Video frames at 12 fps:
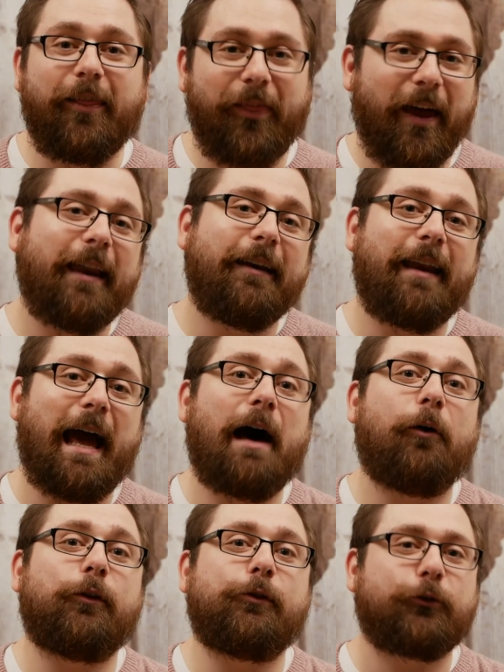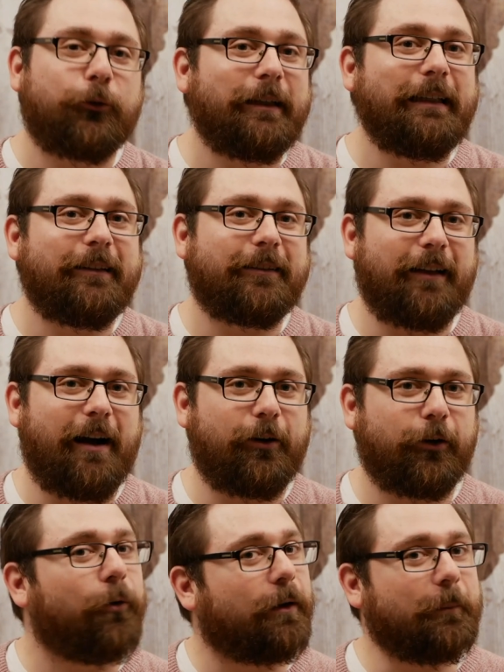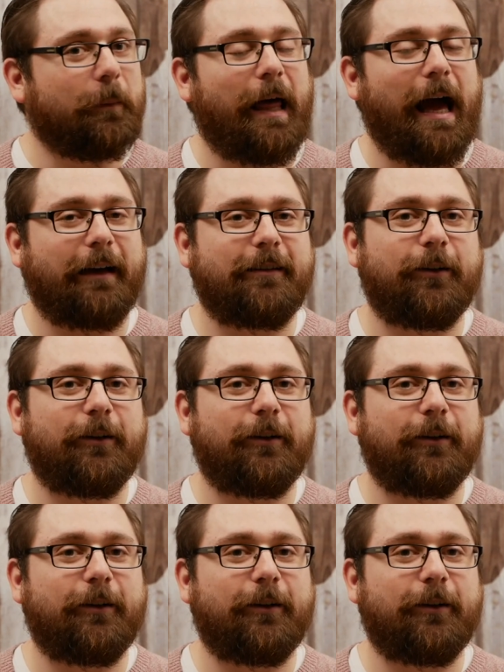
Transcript: Then now the screen is now going black.